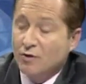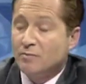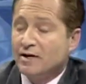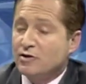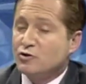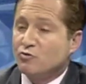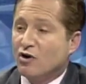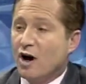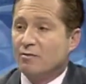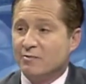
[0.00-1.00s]
well, but here's the
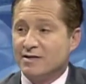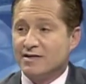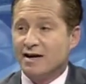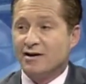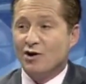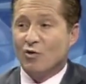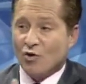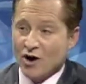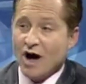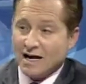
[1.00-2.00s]
problem is that
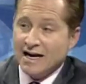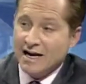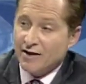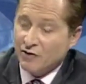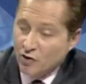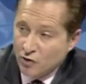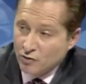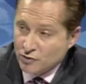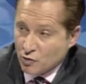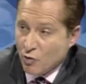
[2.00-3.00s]
we're not hitting the
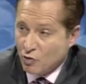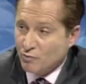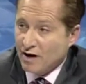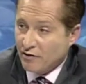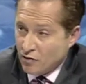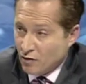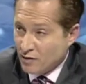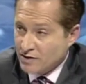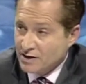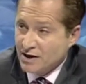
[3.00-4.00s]
goals ordered by the
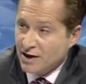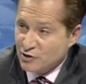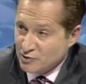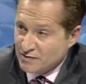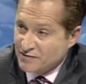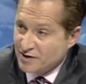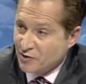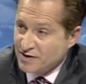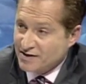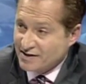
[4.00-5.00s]
court in terms of
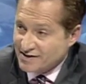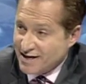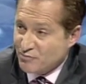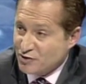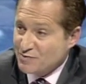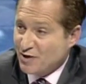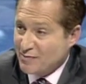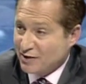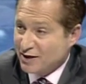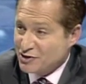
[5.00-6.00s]
decreasing the state prison
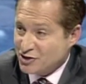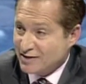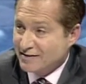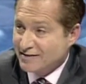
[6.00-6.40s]
population.